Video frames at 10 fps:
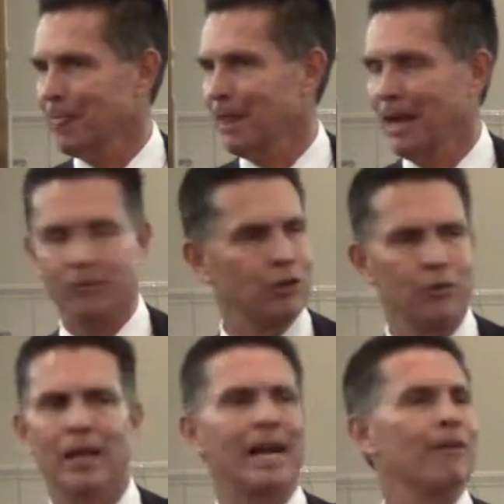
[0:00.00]
You have to
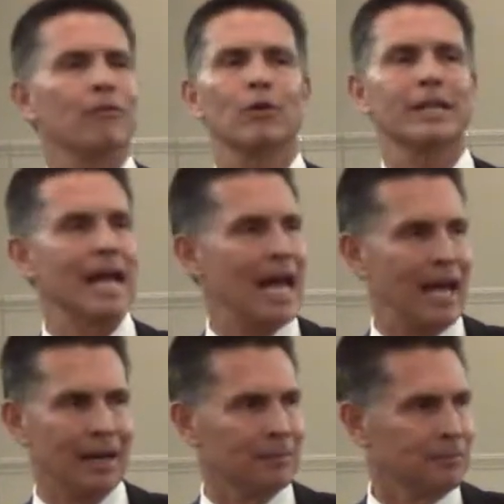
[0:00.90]
do that every
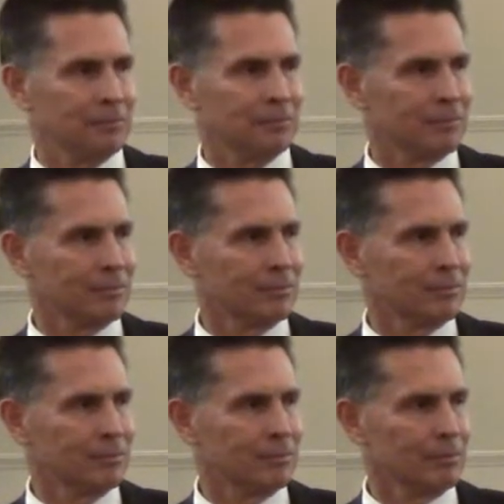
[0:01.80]
time.
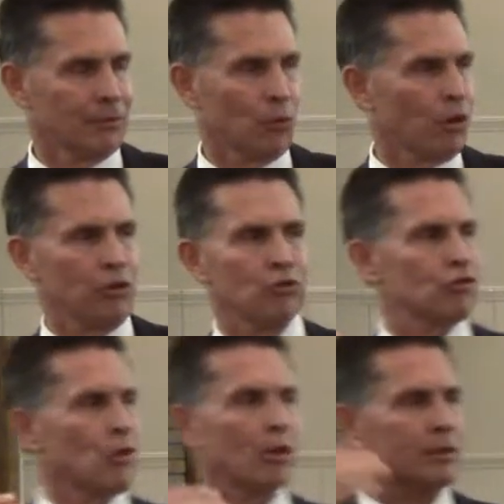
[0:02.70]
Before you
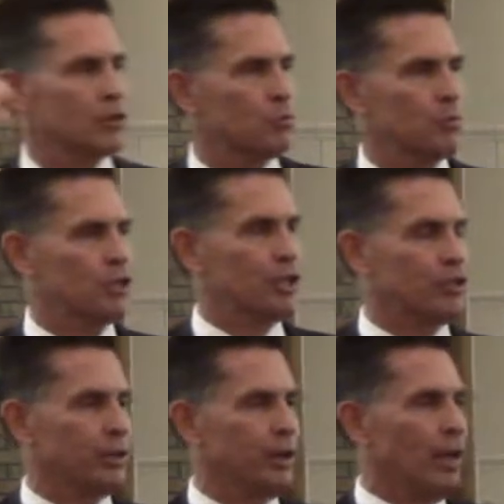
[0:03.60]
start this
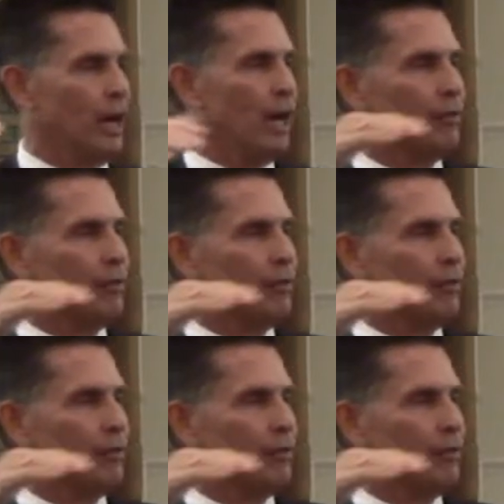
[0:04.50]
position of